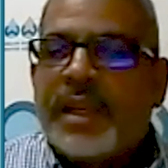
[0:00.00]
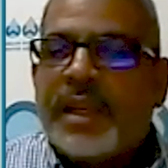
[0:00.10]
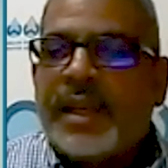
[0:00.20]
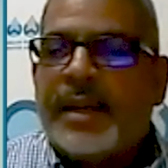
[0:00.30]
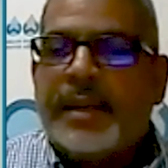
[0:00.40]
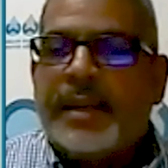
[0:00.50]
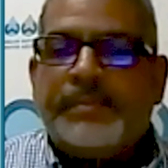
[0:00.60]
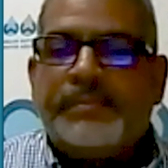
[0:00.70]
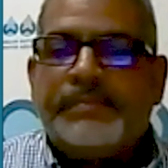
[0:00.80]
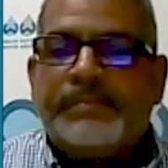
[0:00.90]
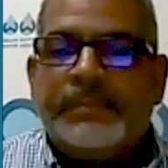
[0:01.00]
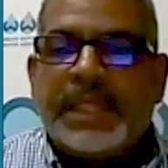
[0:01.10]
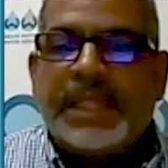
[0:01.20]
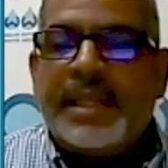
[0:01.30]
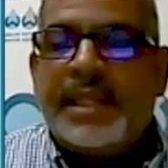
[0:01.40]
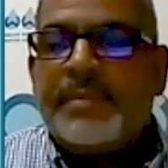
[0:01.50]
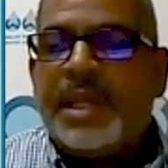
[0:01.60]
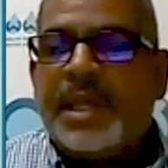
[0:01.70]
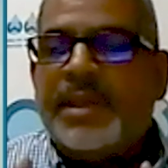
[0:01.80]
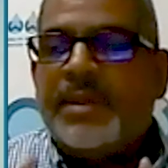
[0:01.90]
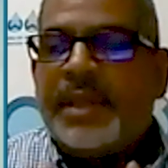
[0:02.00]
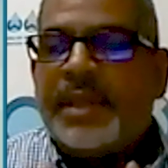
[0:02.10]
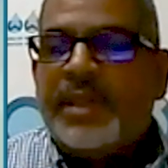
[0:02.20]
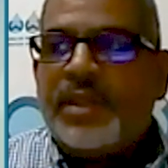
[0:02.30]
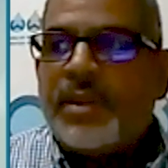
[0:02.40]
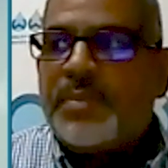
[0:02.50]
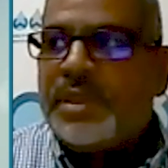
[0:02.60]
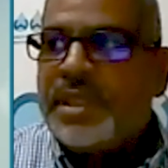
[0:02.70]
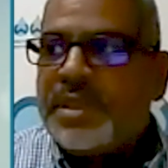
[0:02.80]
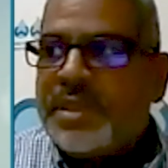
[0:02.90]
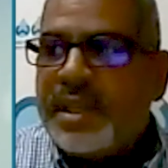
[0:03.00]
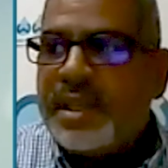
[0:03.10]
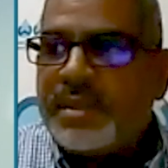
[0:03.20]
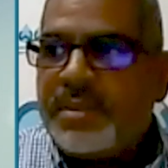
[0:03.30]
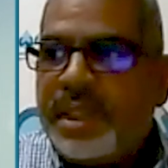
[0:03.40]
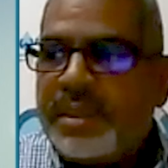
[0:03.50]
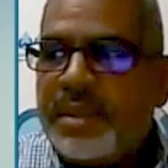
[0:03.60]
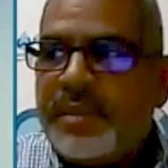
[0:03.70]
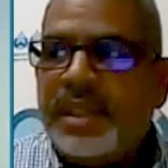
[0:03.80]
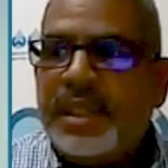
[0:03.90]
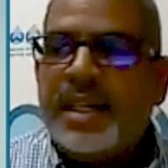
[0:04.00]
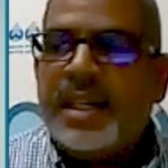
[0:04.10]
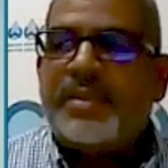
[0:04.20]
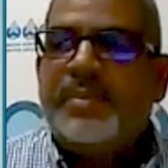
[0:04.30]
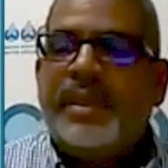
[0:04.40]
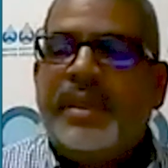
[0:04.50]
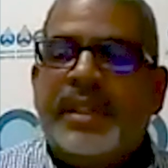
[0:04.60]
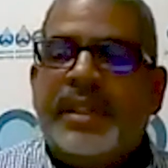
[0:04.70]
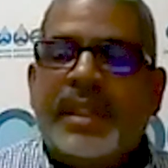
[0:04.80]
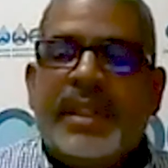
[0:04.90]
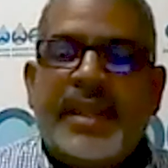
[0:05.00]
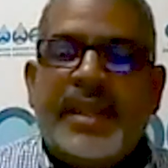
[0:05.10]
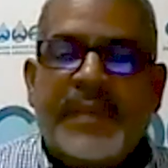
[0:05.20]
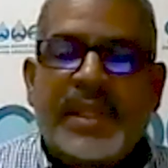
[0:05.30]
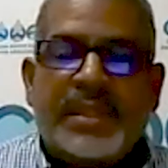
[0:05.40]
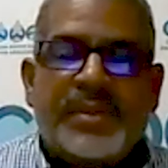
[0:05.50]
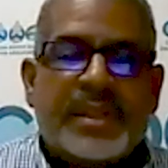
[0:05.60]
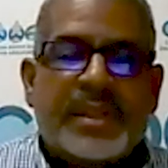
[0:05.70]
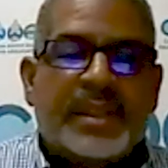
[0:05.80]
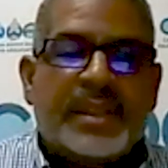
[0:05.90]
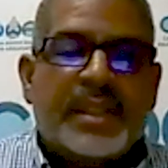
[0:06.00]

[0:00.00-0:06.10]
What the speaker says: And maybe if the equipment is starting to break down and they can't repair it, they have less trucks.